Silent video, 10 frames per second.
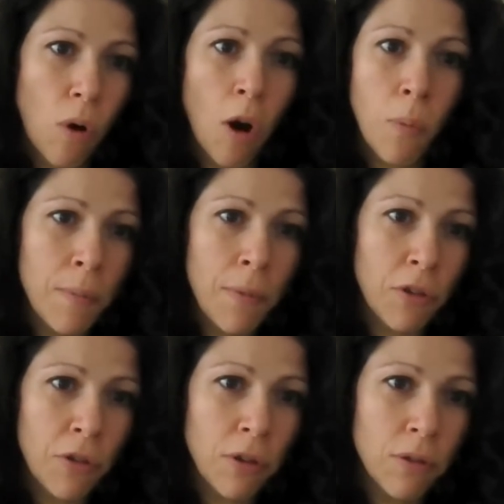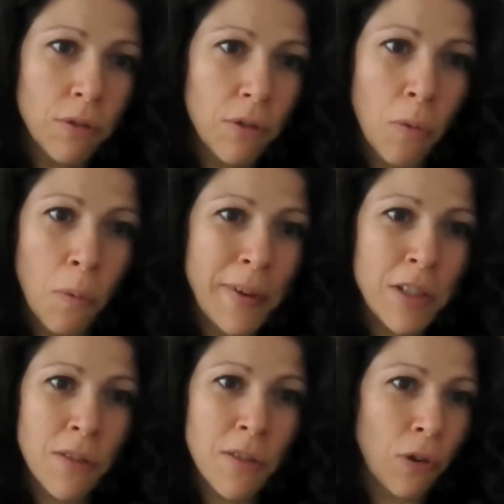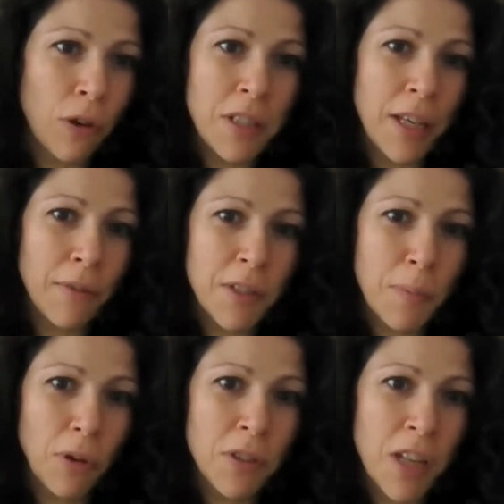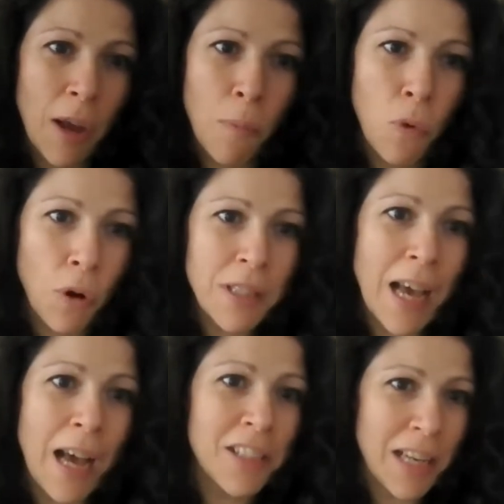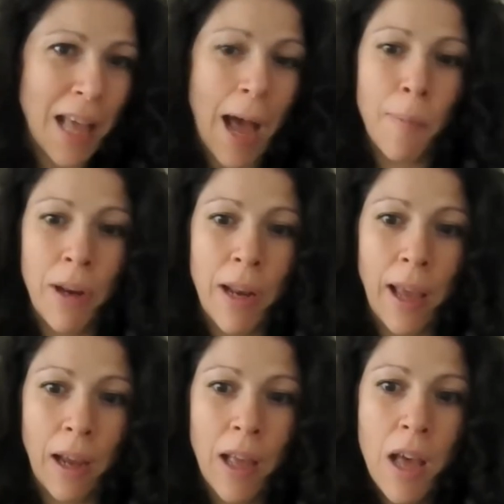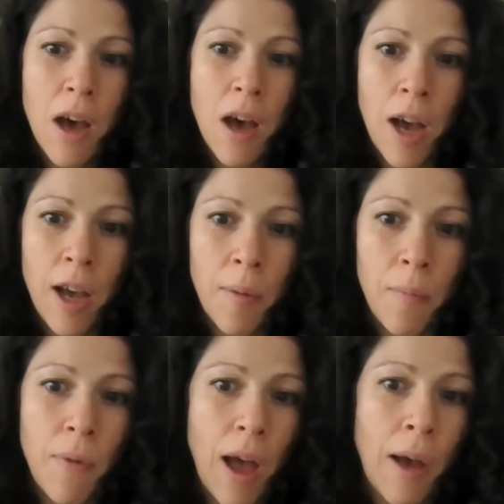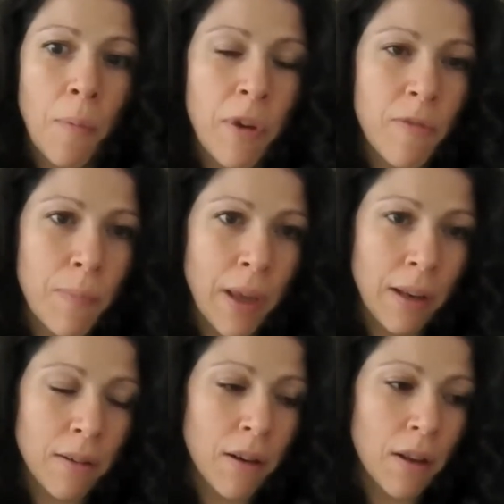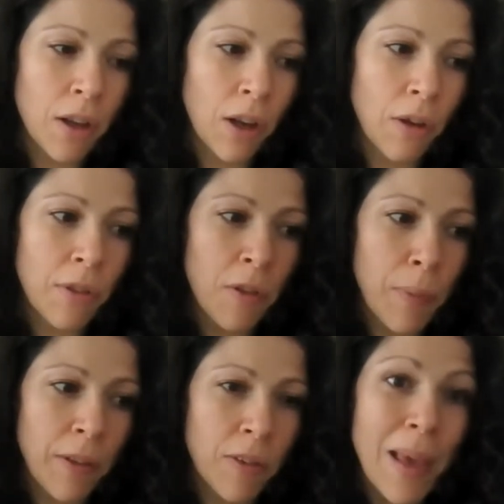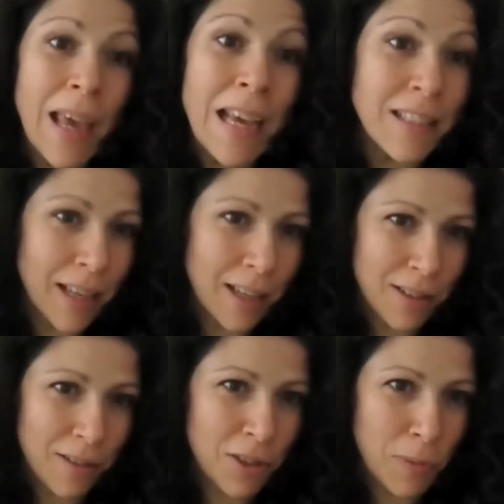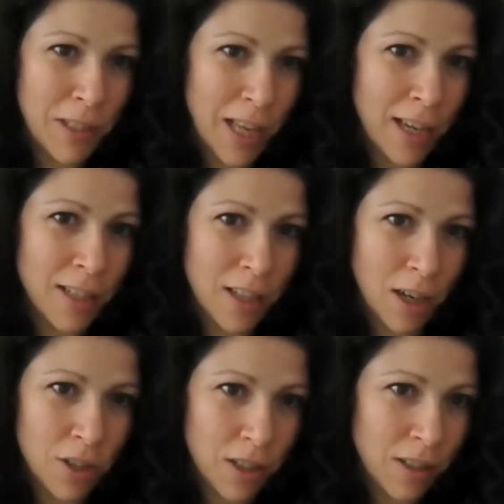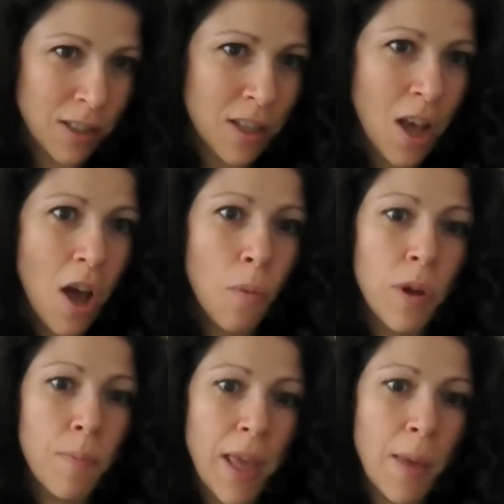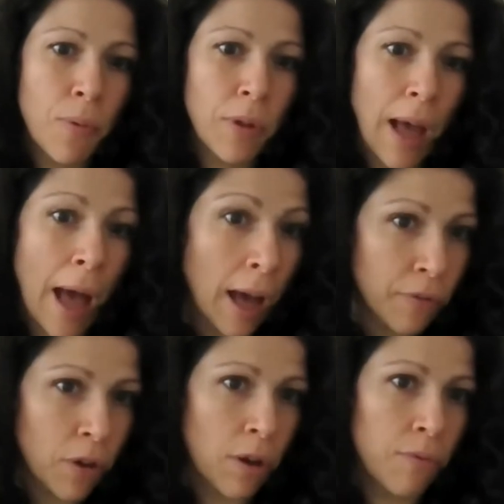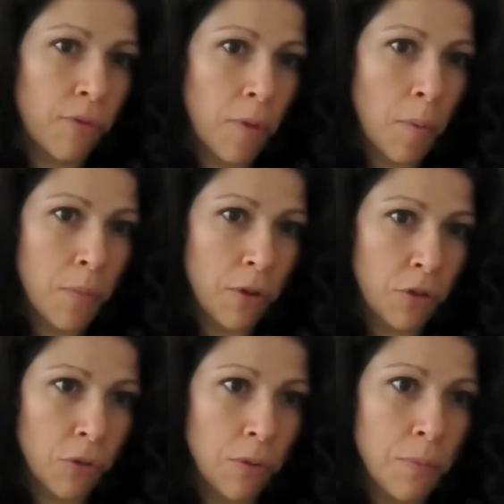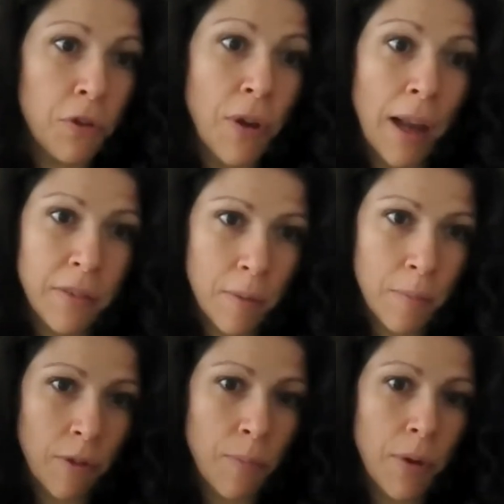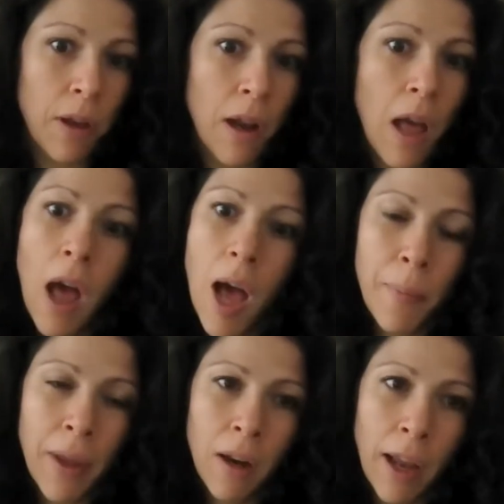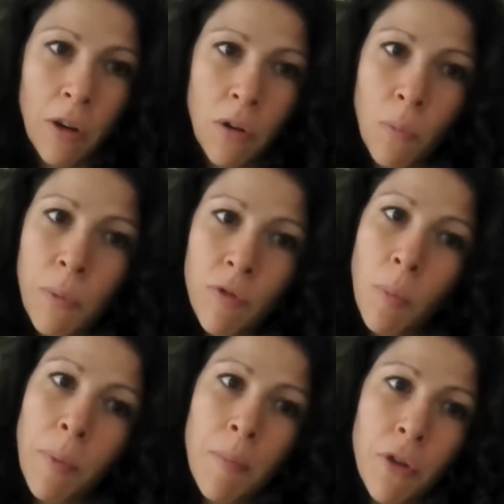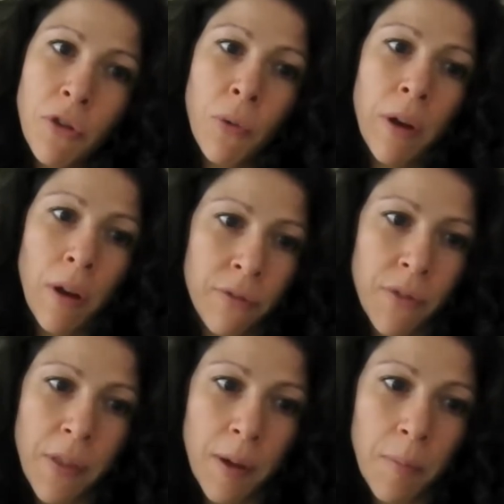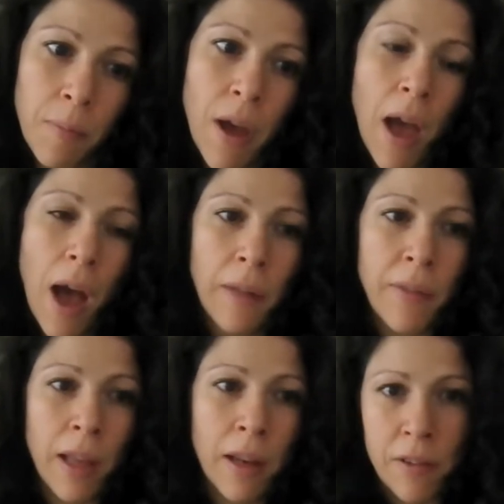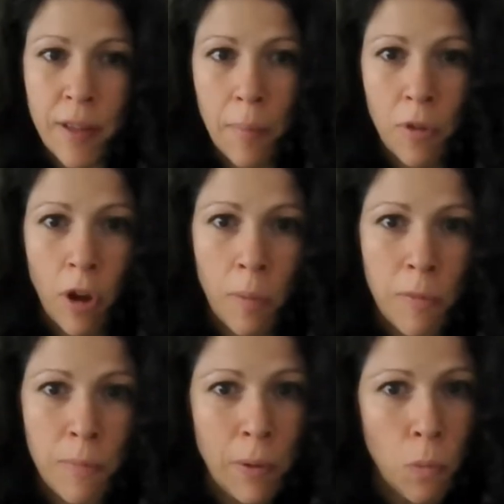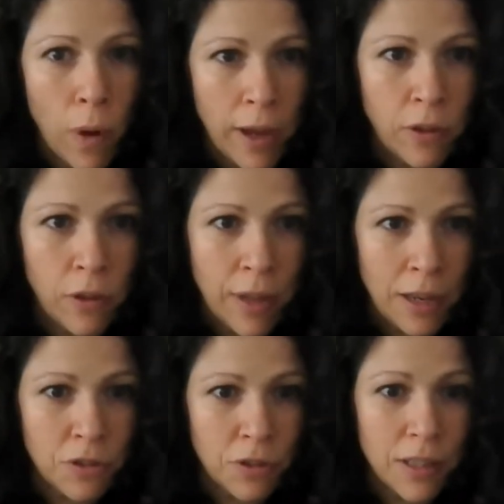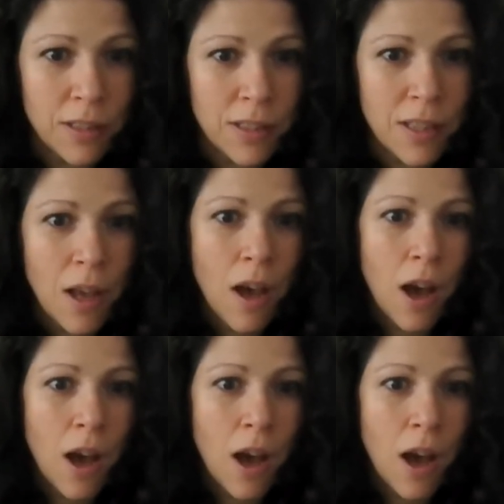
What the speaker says: are we mutual or are we just a volunteer response? Like, what is actually happening? And we've been, you know, there's been some heated, should we say, discussions with people that have come from the mutuality movement and been like, we've not been mutual enough for them. And then at the same time, we've been way too dangerous